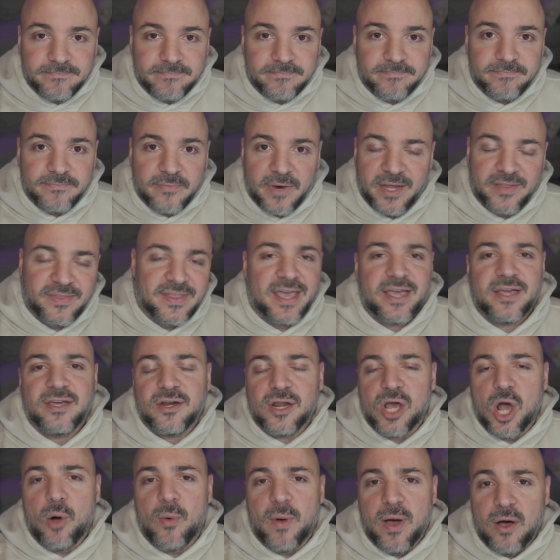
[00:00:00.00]
right? That could
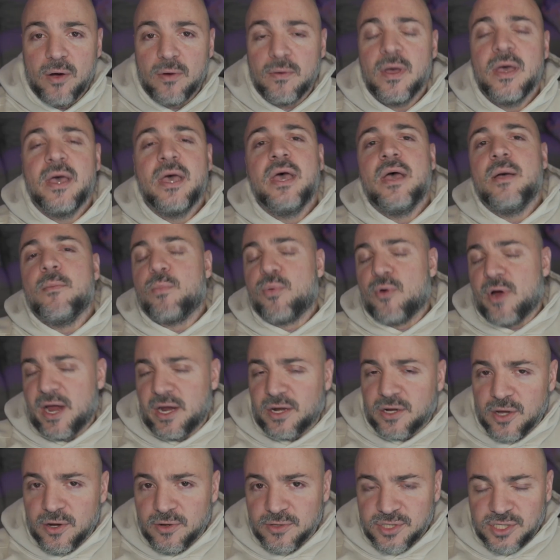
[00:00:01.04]
go out.
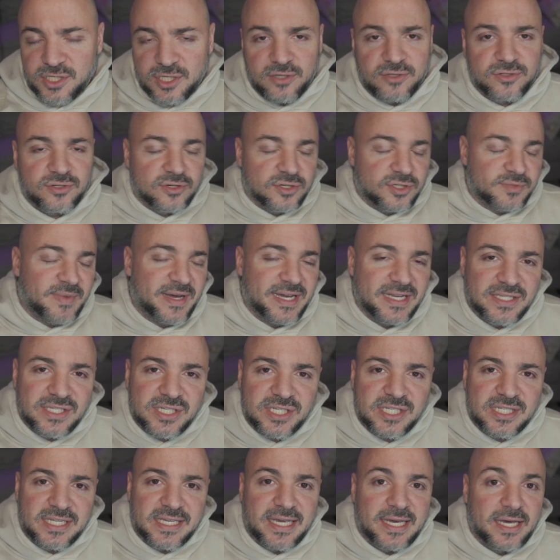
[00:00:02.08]
BrandGhost users might
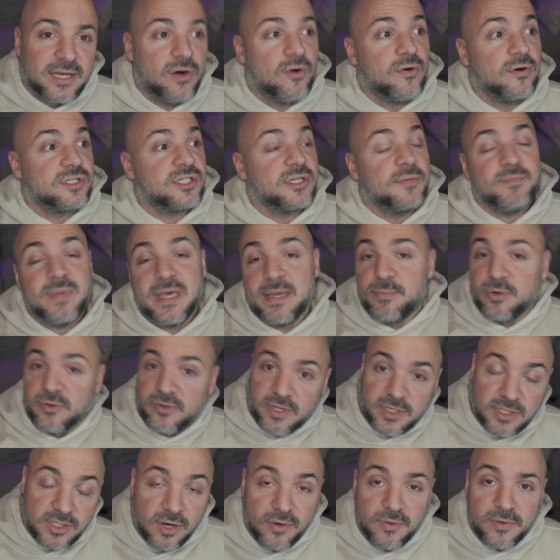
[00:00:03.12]
see it, or some people
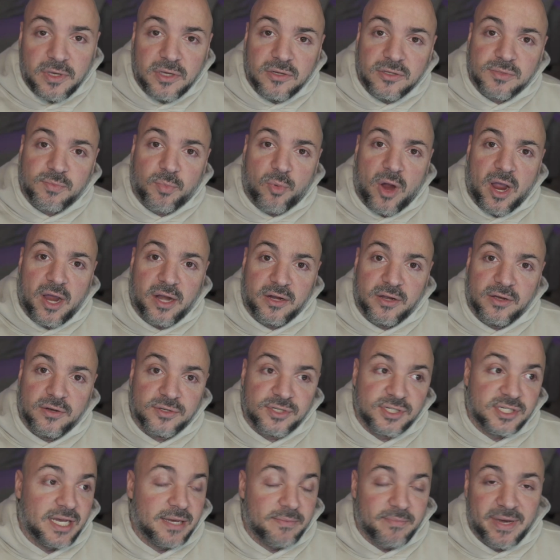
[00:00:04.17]
that don't use
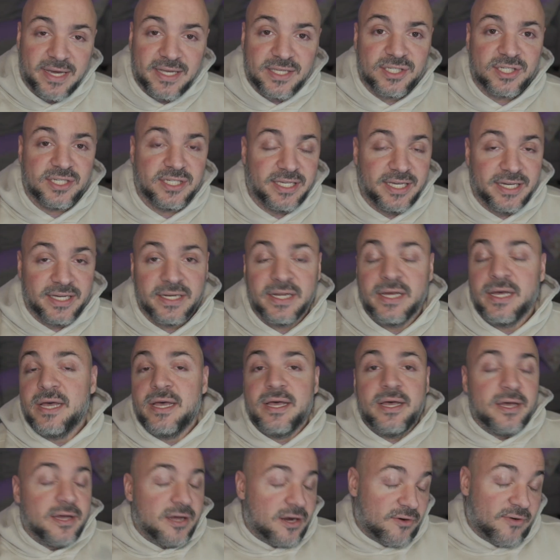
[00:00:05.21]
BrandGhost yet might see it.
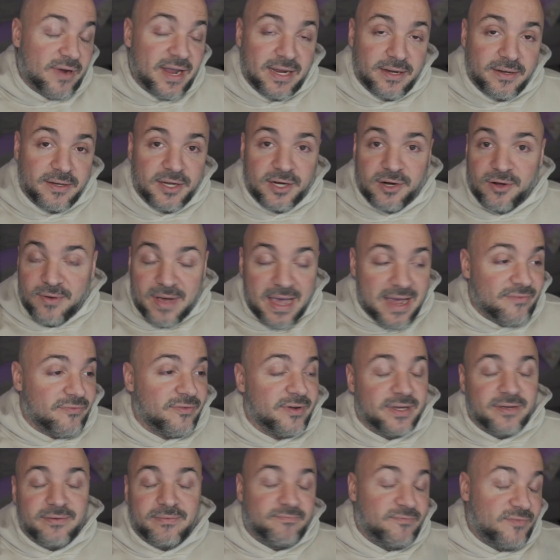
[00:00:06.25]
Great,
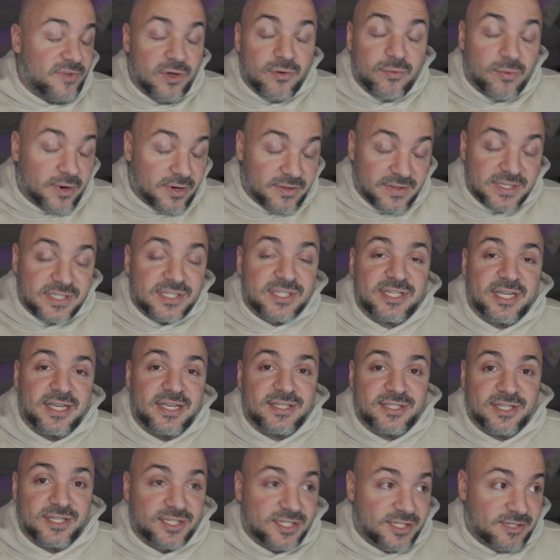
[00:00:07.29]
every viewer that sees
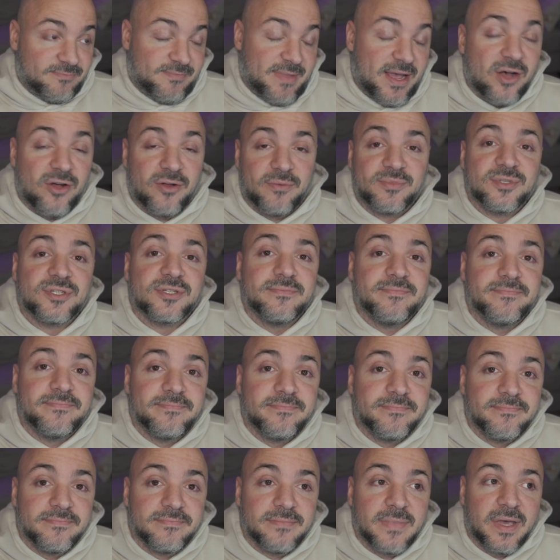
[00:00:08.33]
this helps.
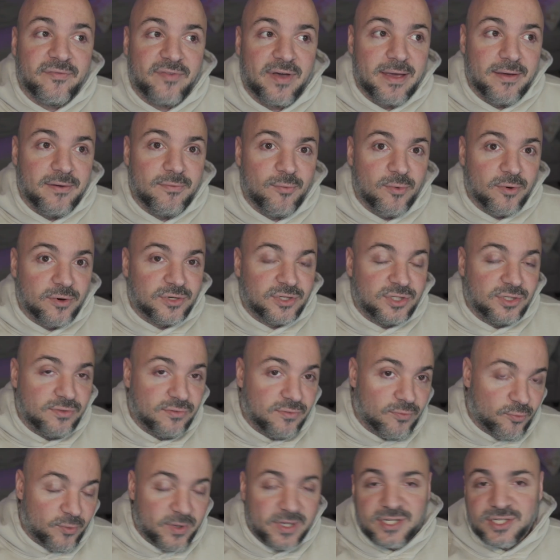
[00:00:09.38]
If I were to
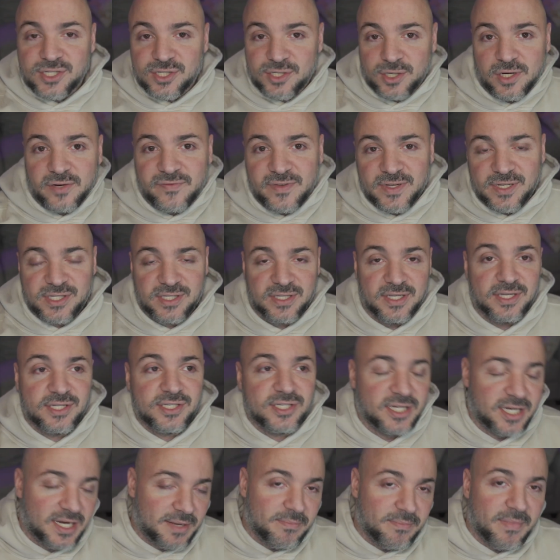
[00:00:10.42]
resurface this
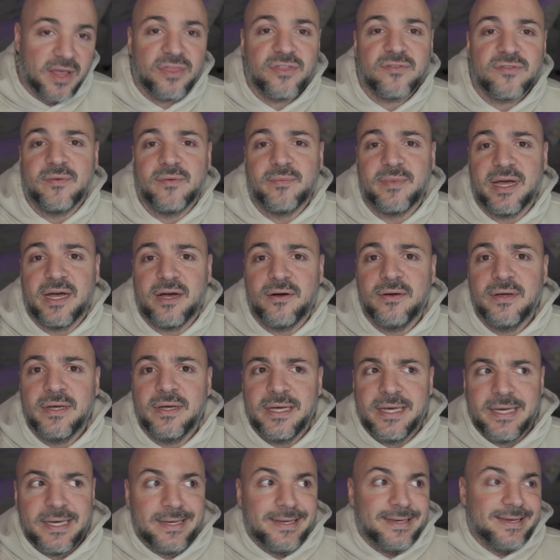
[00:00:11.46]
in a month from now,
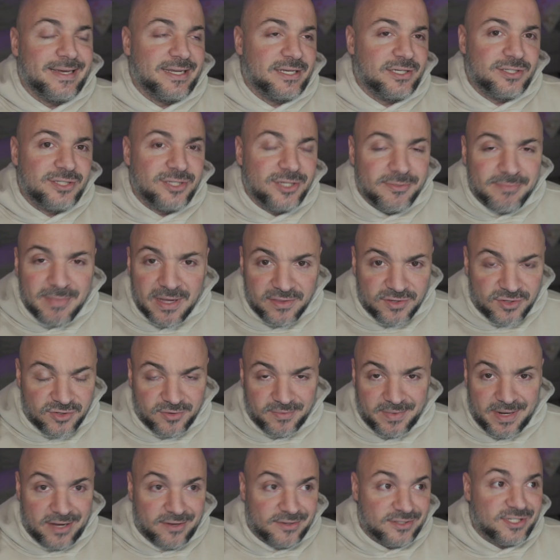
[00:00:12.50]
in 2 months from
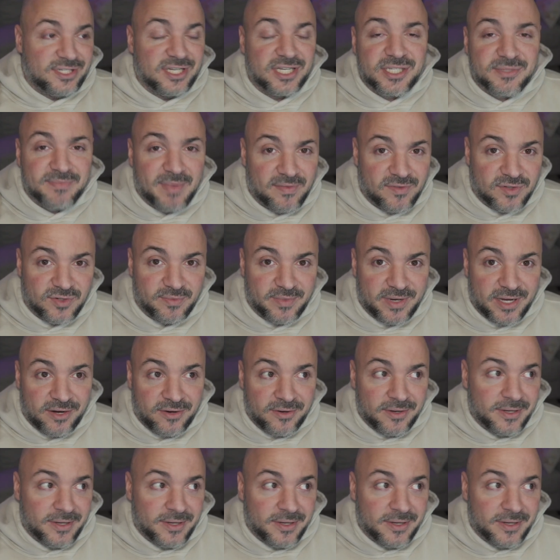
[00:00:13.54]
now, 6 months from now,